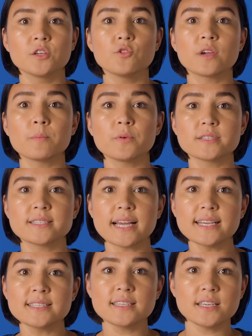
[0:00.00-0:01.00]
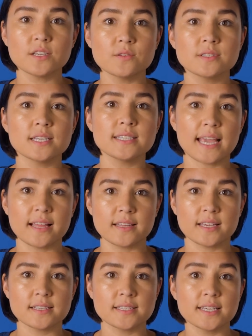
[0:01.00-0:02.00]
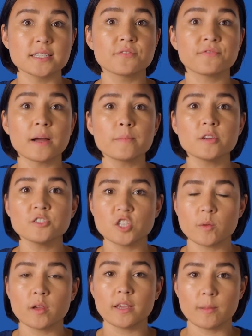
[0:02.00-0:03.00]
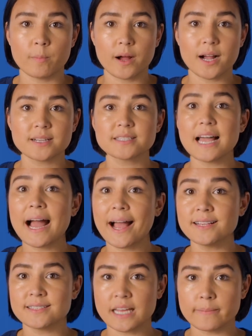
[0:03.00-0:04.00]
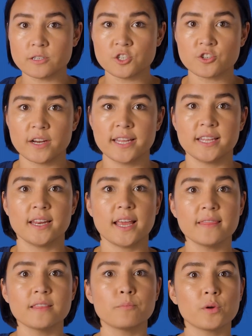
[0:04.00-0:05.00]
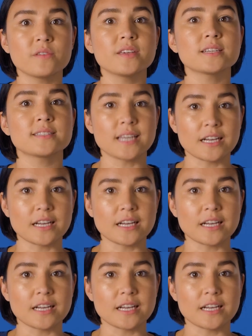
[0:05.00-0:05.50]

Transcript: you can precisely use these aliases from your Gmail inbox as demonstrated in the previous